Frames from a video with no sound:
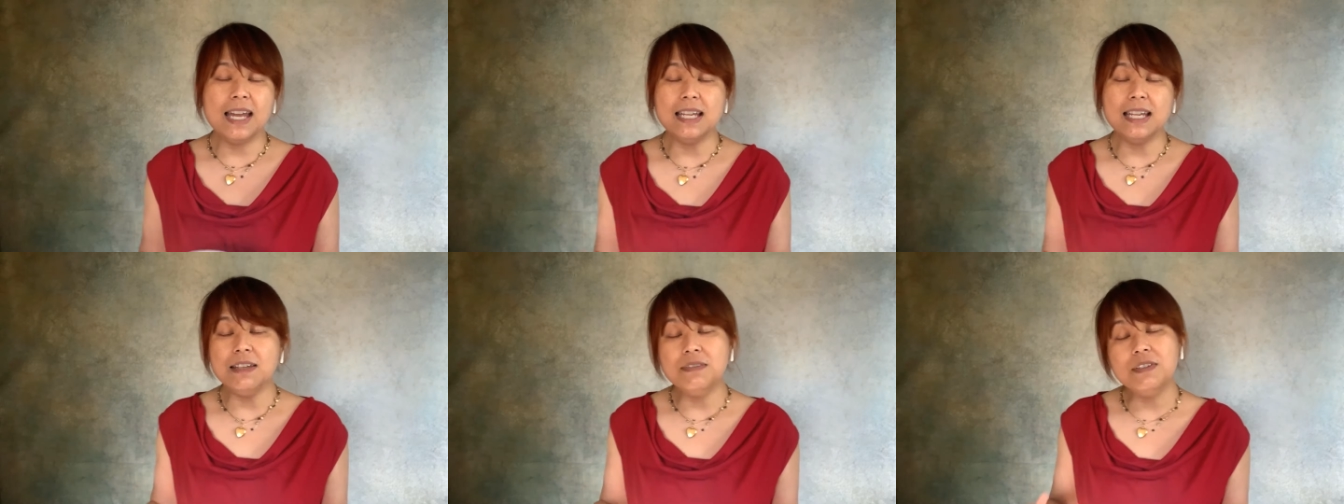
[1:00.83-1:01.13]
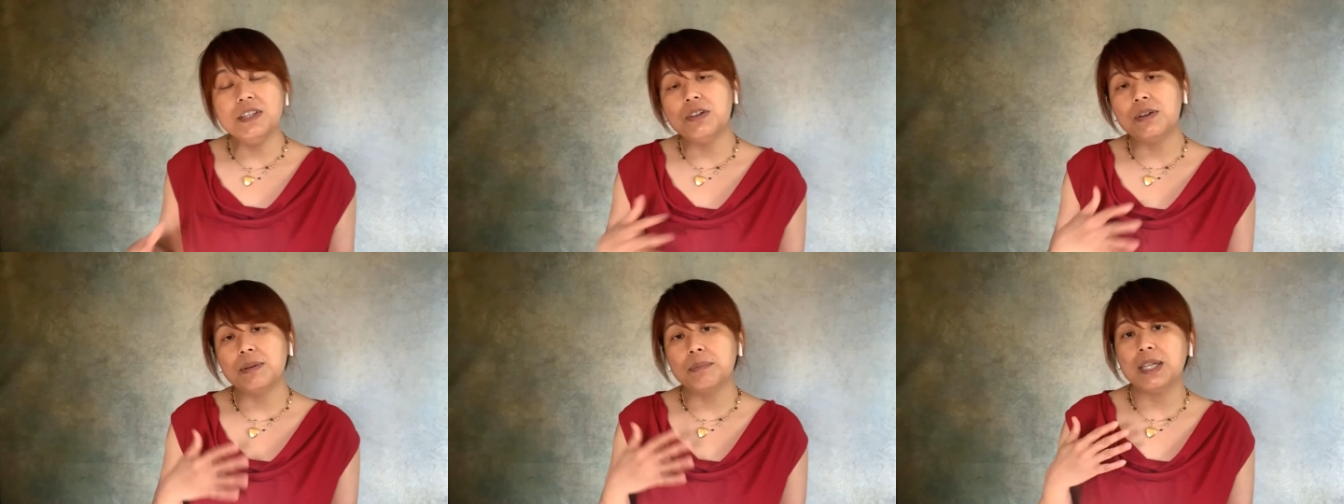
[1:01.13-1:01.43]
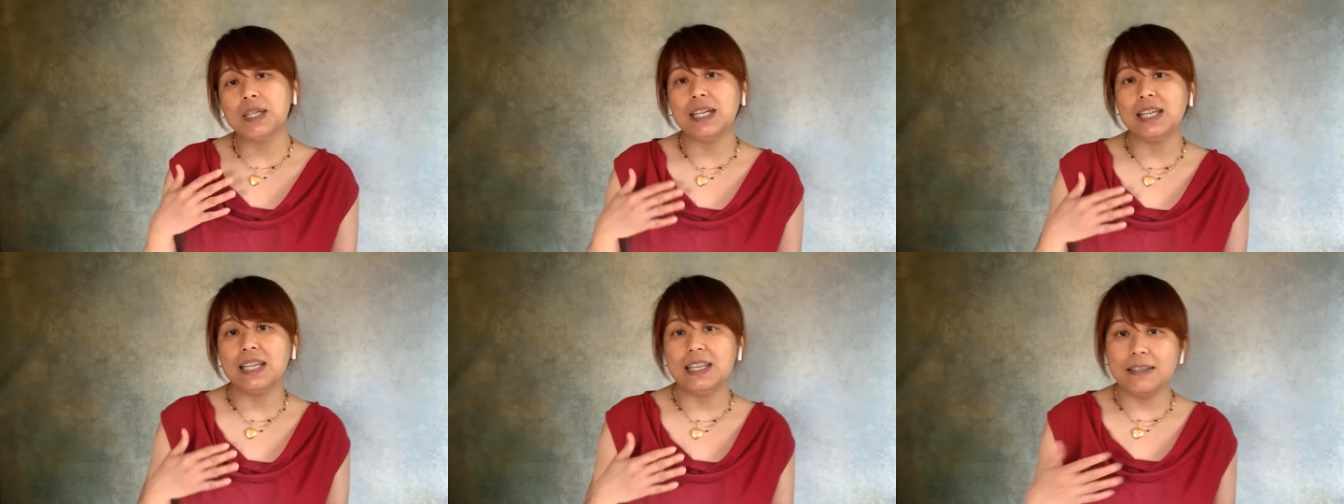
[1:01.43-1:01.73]
even though I'm
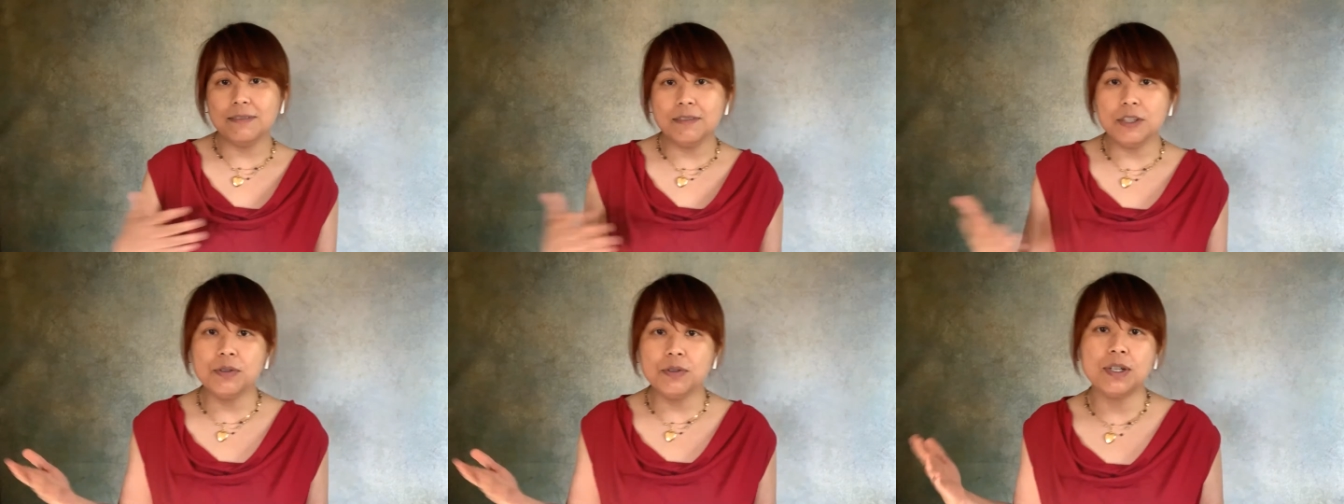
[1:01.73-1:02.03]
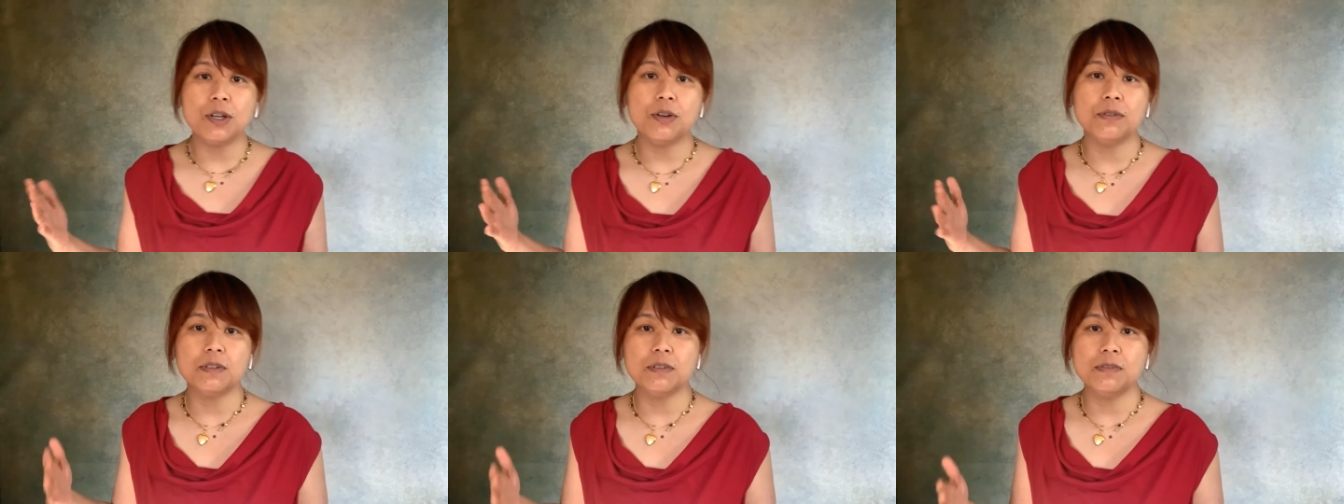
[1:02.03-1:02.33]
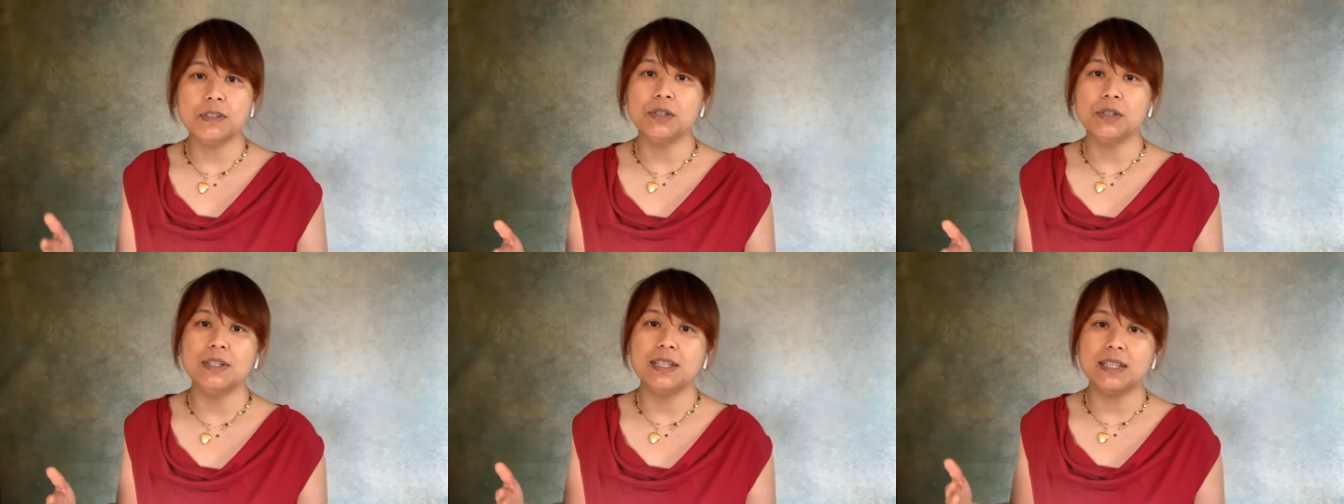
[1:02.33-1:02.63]
going to give you an
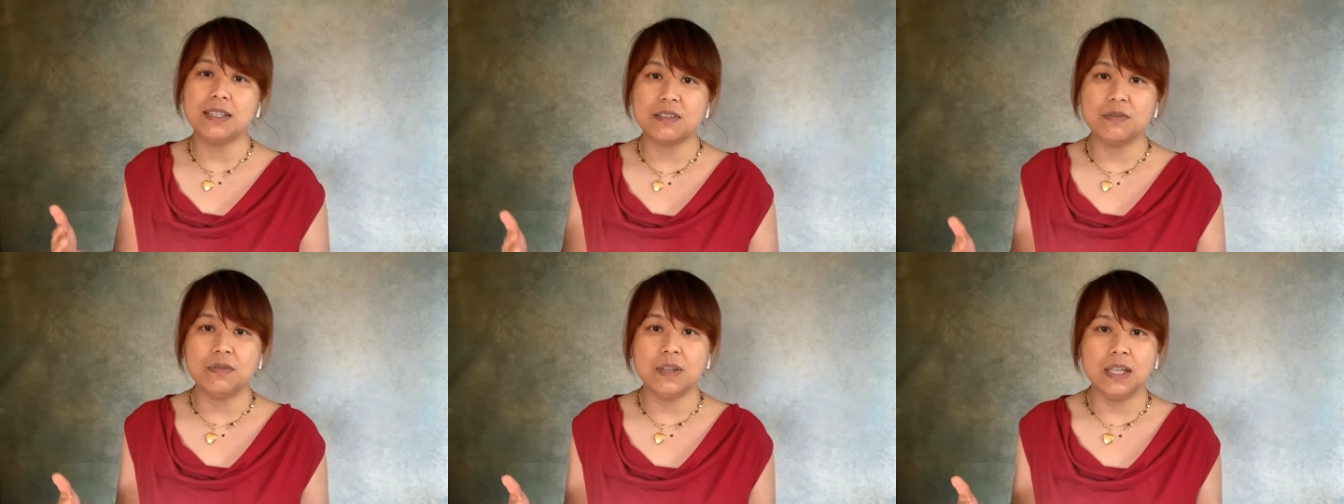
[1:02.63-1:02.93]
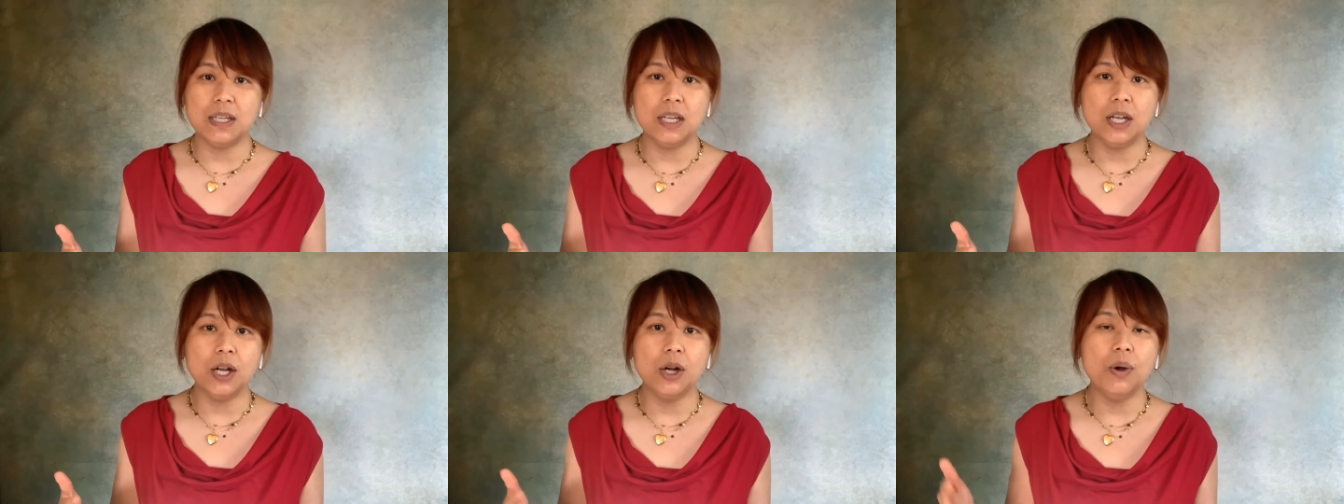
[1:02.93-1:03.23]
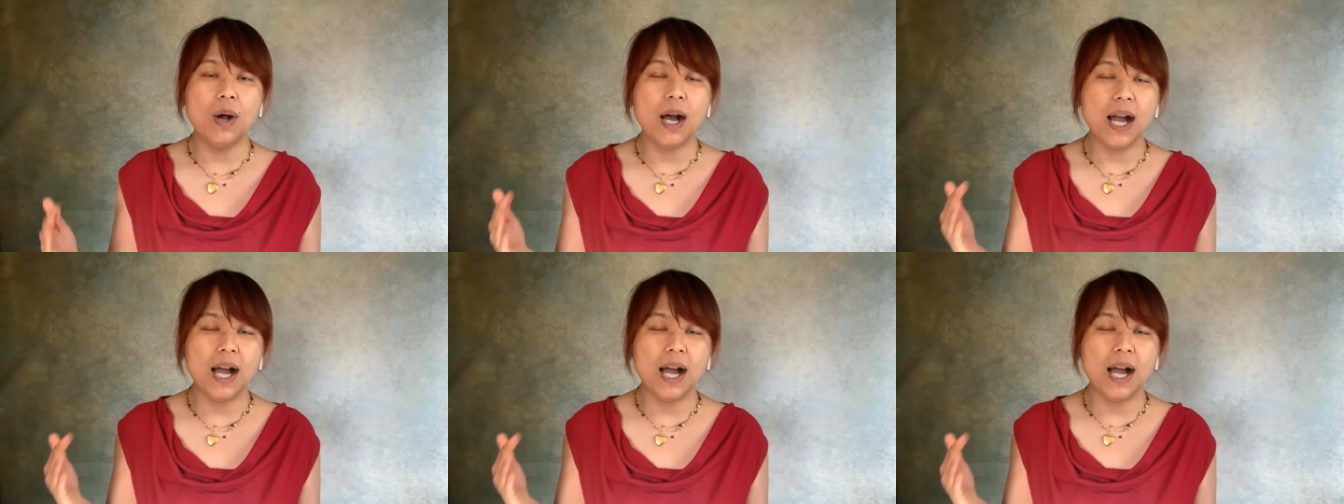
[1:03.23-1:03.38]
overview in this video,